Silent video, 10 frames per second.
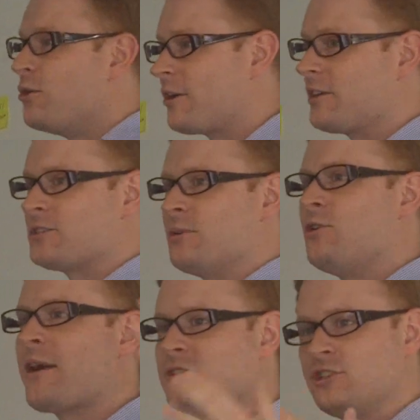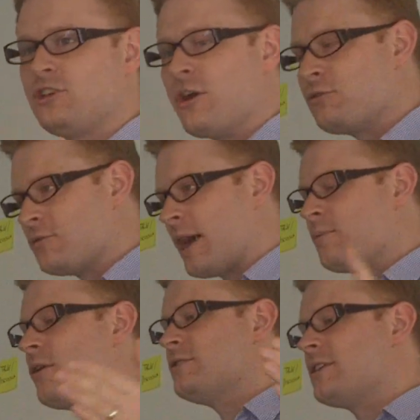to your customer, you have to go through
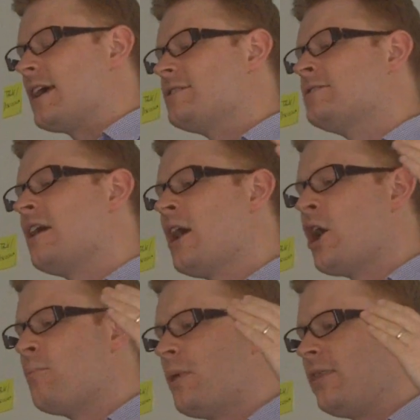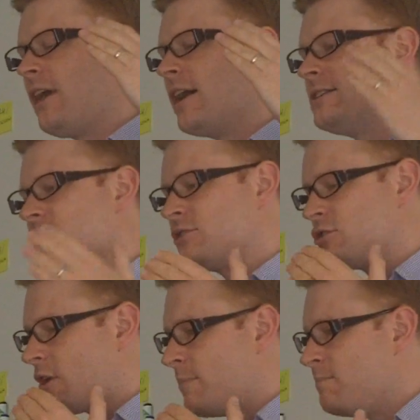that process. But the idea is
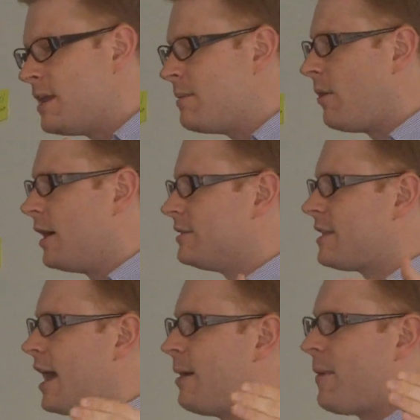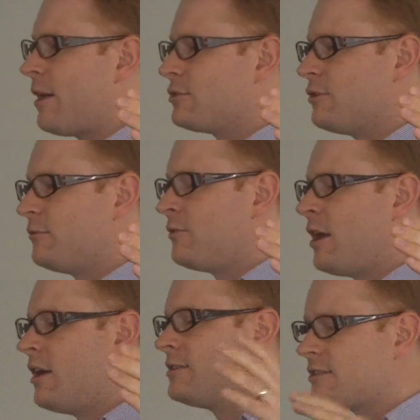to try and minimize that amount of
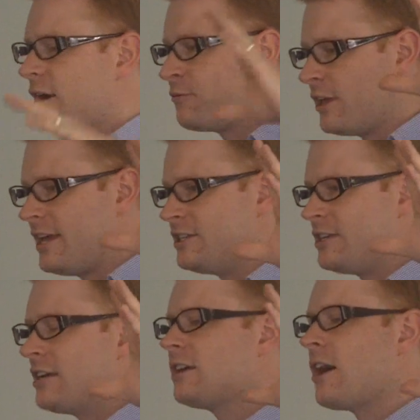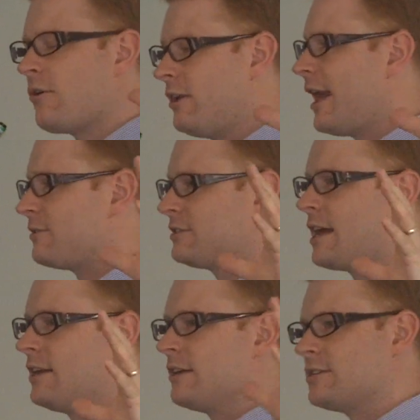stuff that is currently
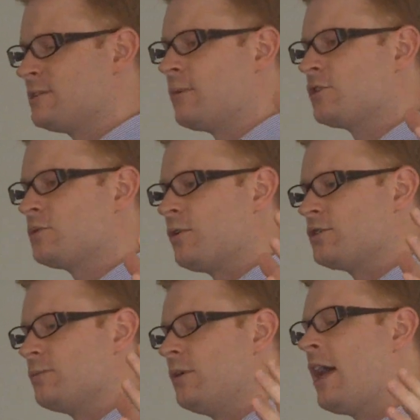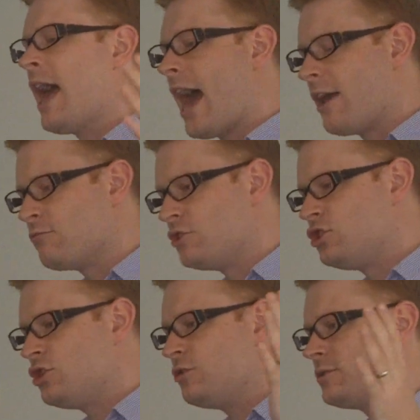outstanding as much as possible, and
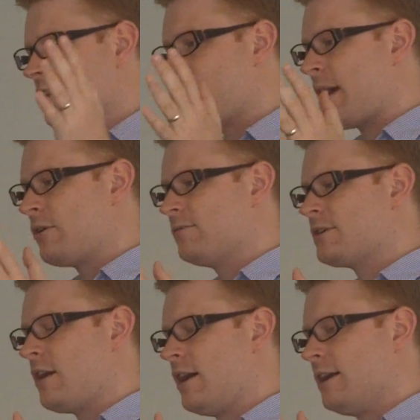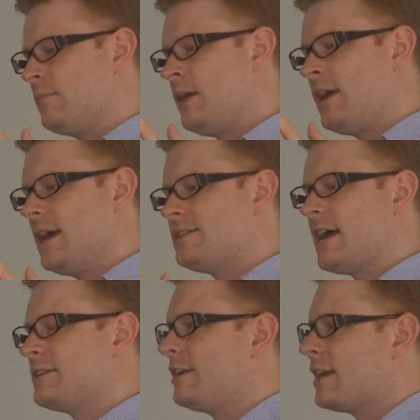reduce the amount of time it
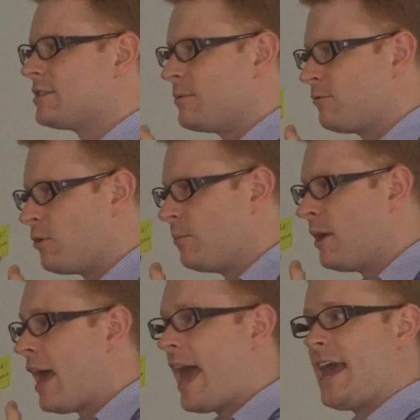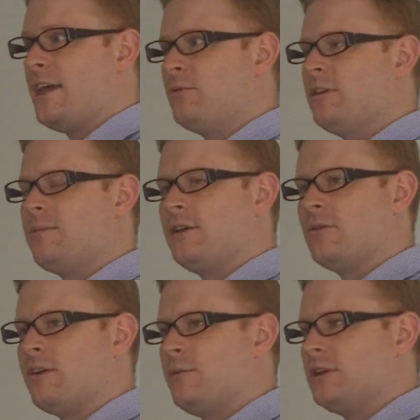takes to get something from, hey, wouldn't it be
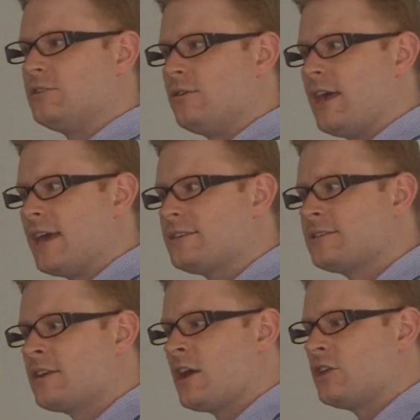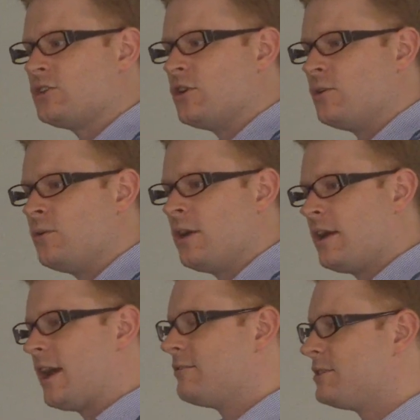cool if we could do this, to
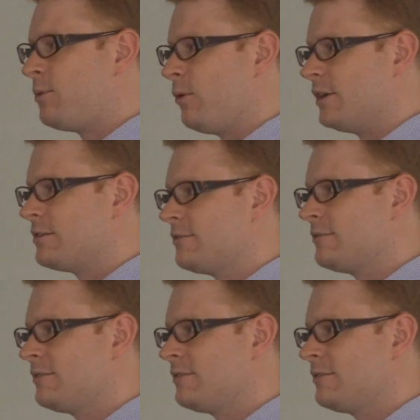deployed